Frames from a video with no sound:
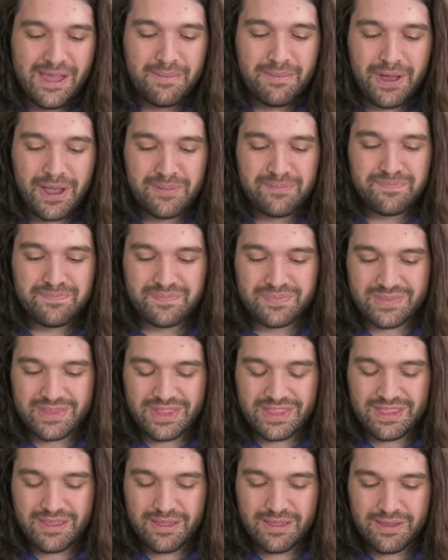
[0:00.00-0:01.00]
But
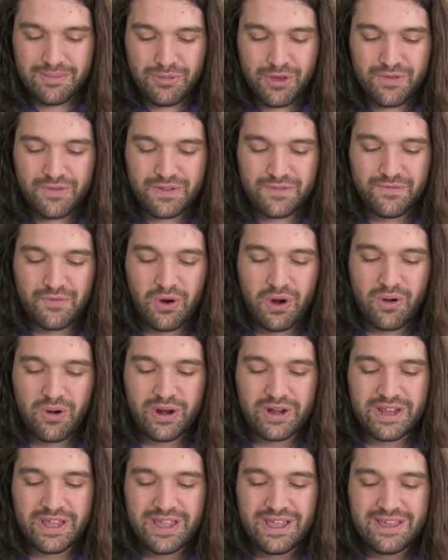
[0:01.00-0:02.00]
moving
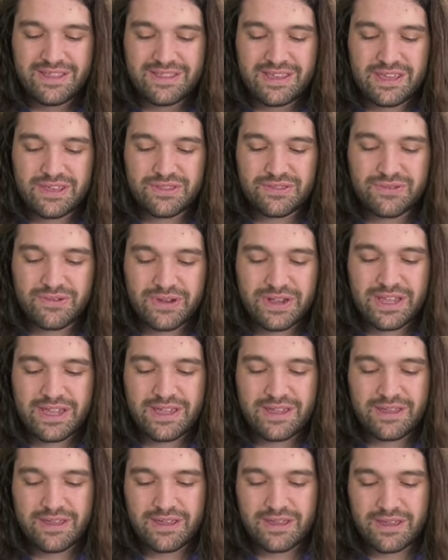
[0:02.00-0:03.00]
forward, the
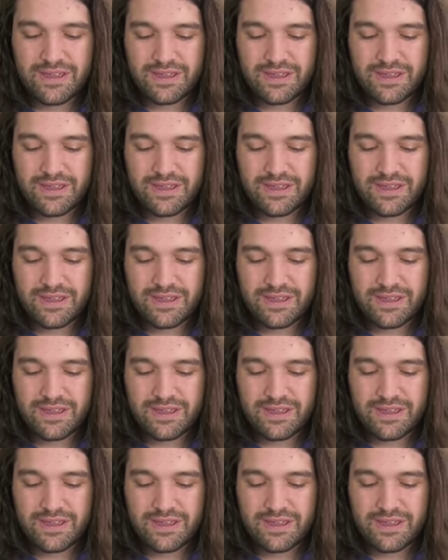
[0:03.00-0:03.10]
3